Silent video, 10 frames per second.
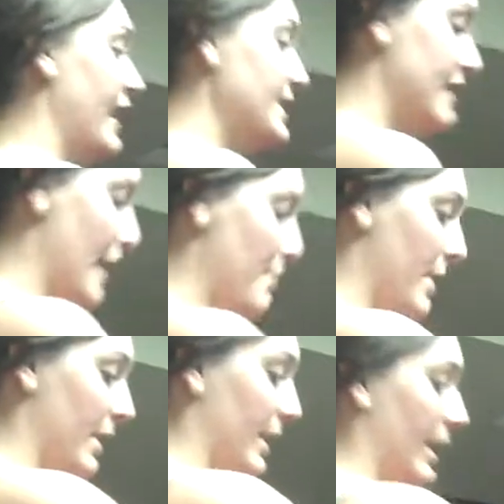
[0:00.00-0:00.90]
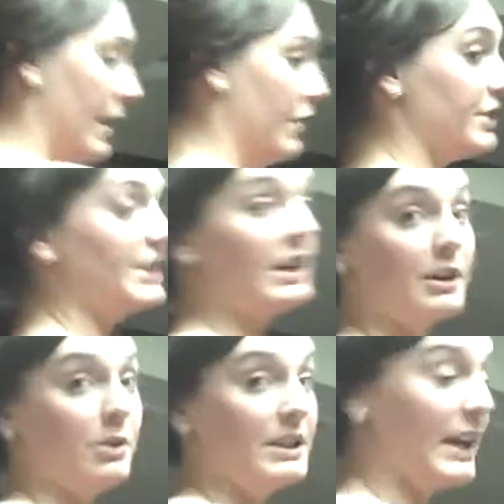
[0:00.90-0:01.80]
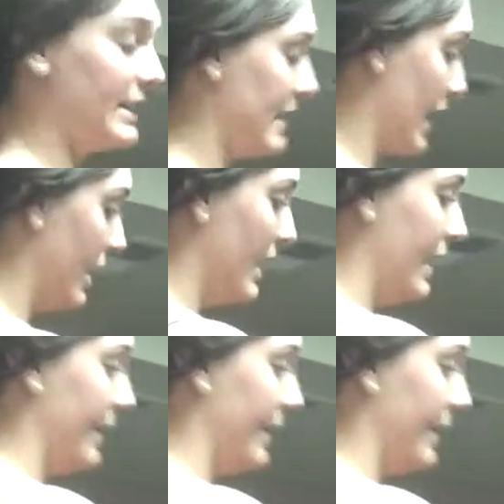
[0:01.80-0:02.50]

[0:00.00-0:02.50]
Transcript: to face them. You're still going to hold hands there,